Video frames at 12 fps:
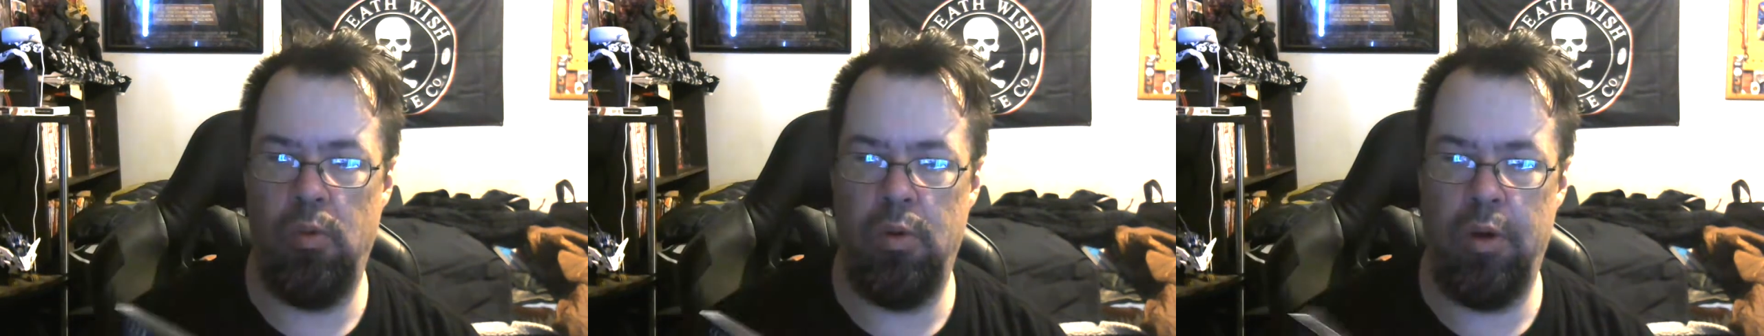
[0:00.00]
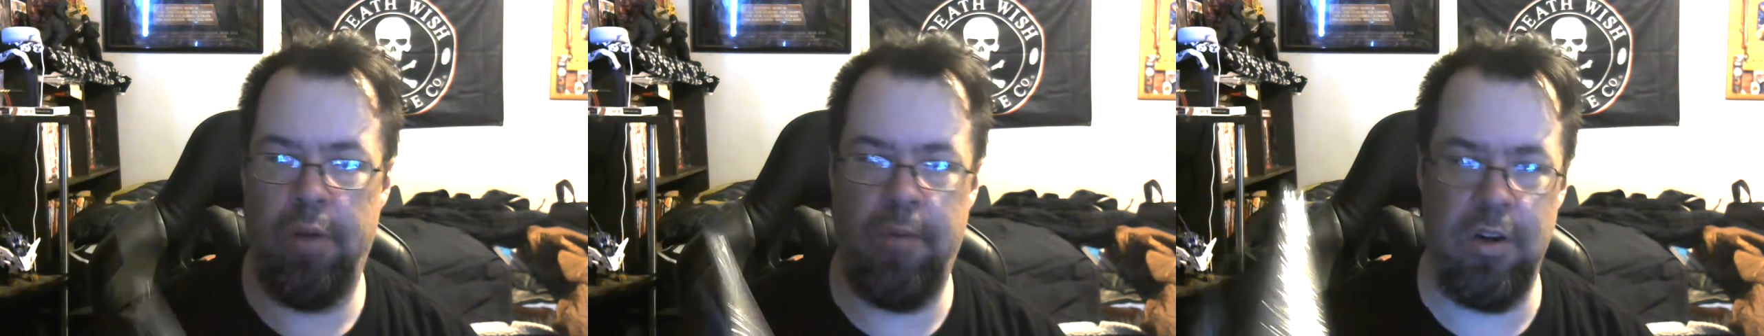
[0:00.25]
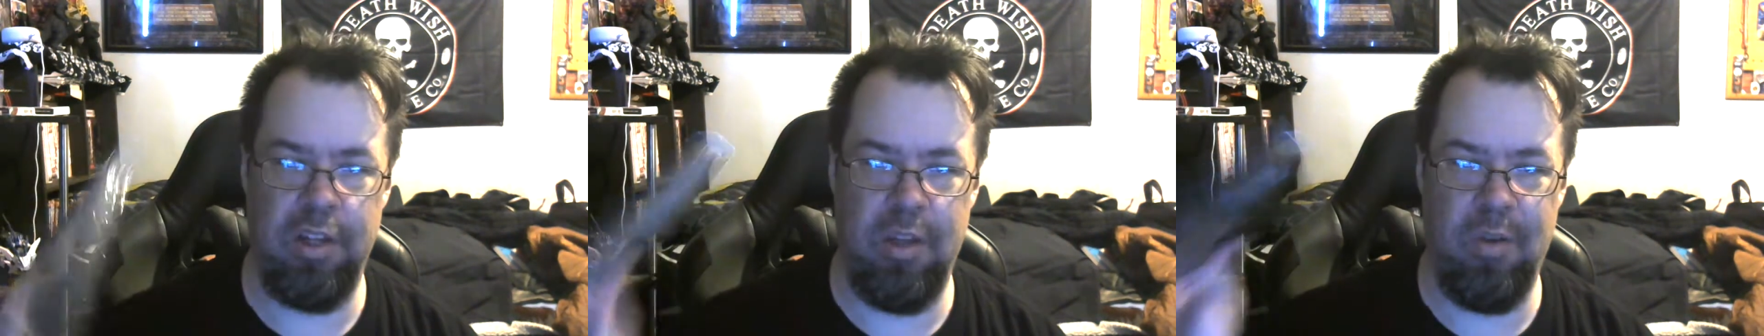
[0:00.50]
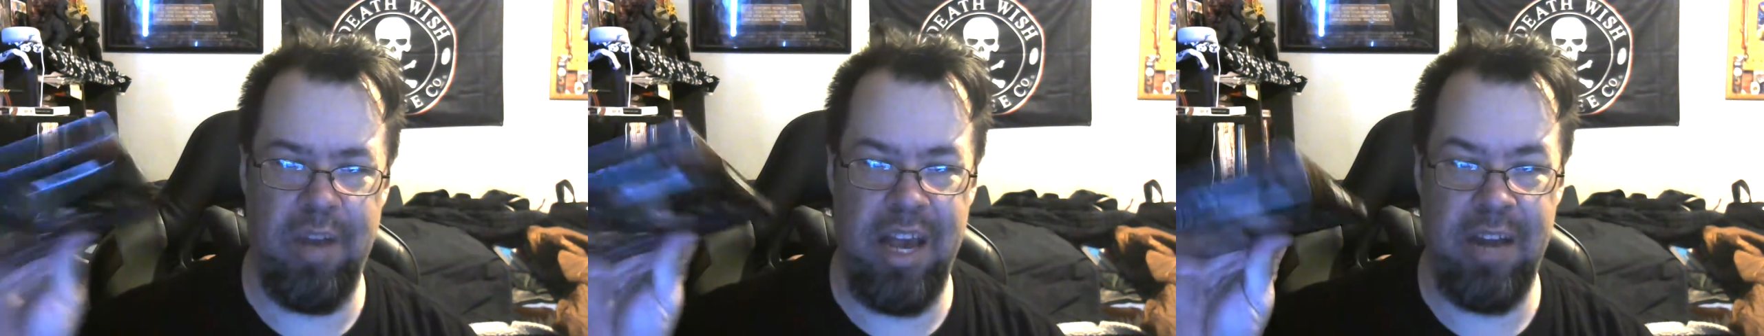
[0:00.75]
unfortunately, they
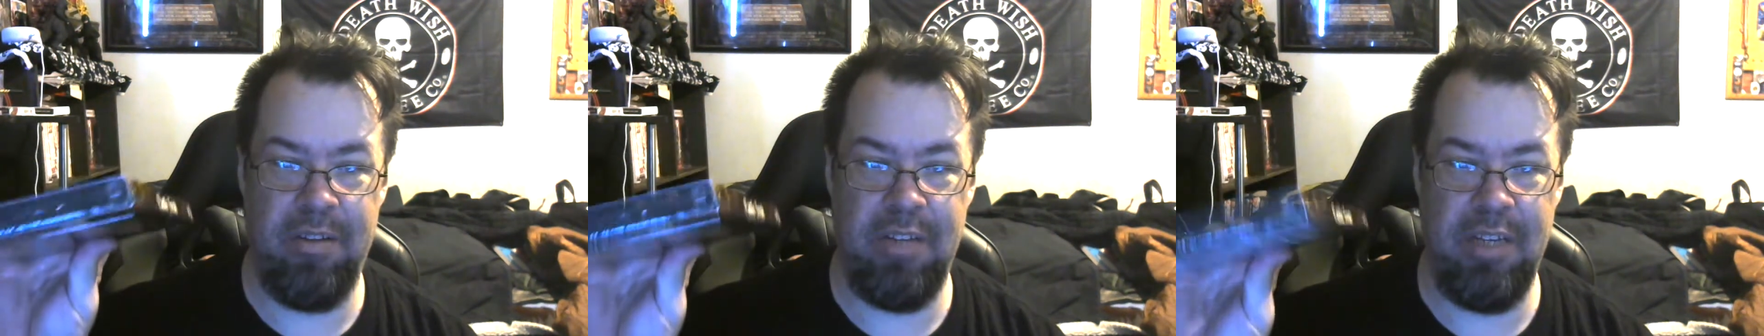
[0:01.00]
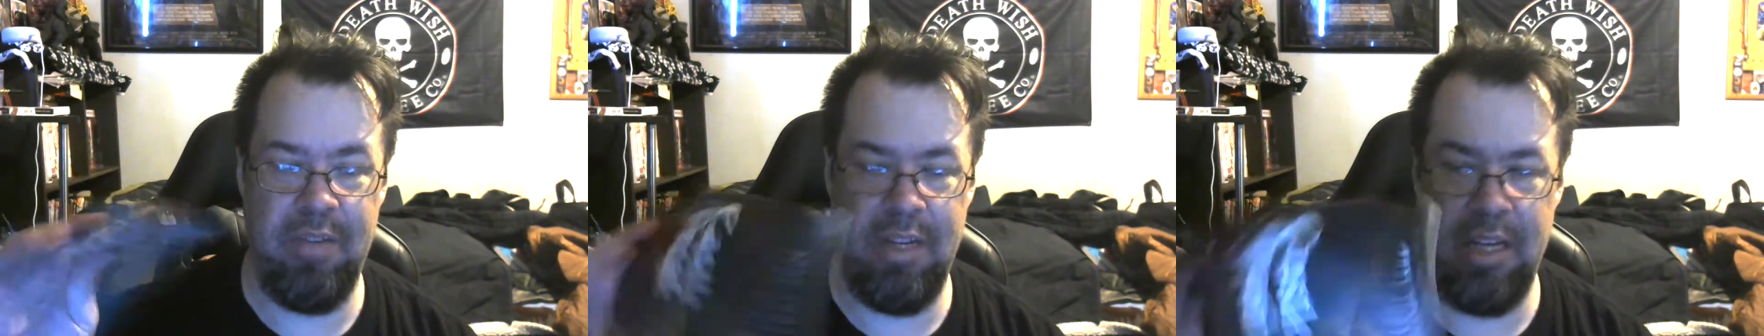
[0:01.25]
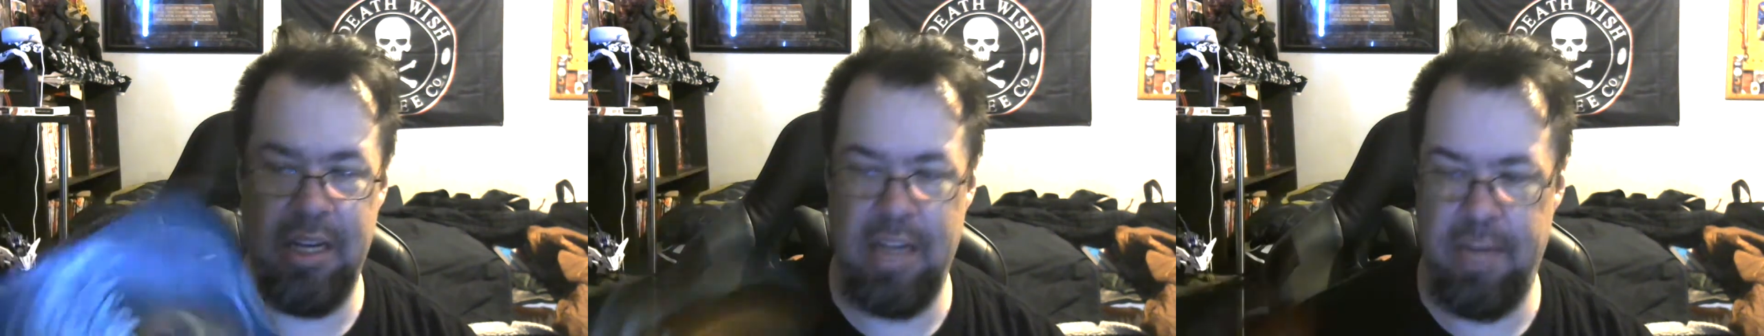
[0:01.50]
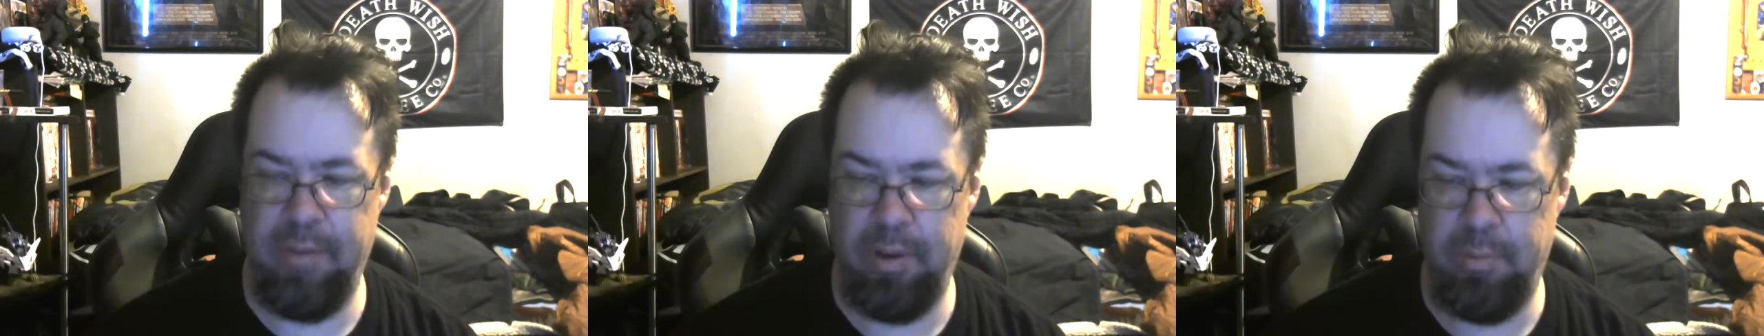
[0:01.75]
only had it on DVD. Didn't
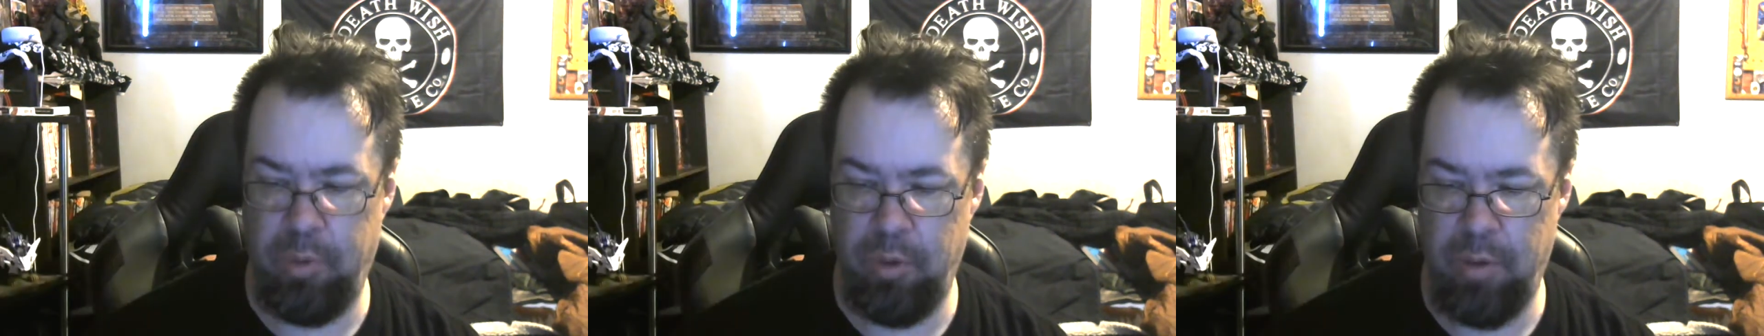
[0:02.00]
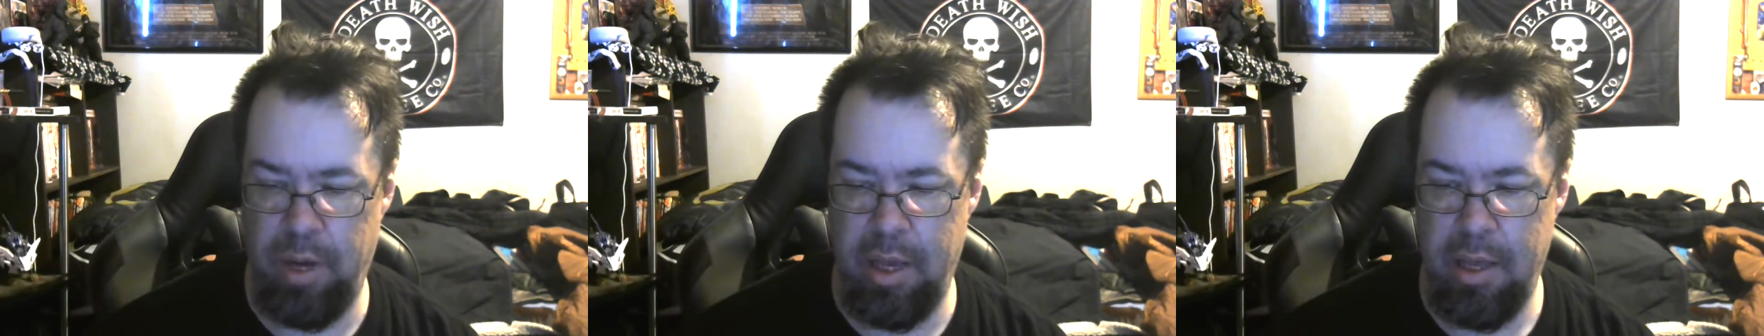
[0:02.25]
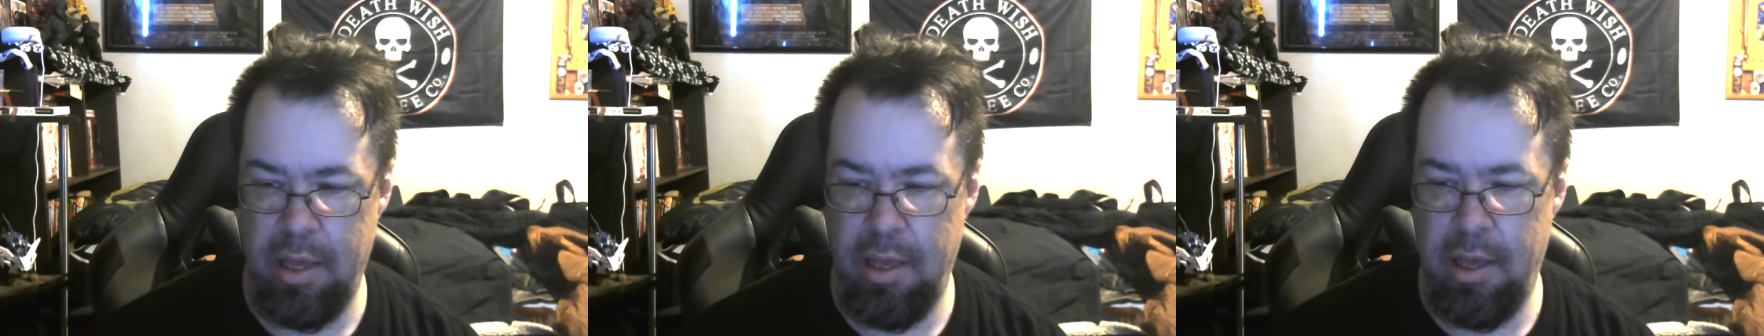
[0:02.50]
have it on Blu-ray.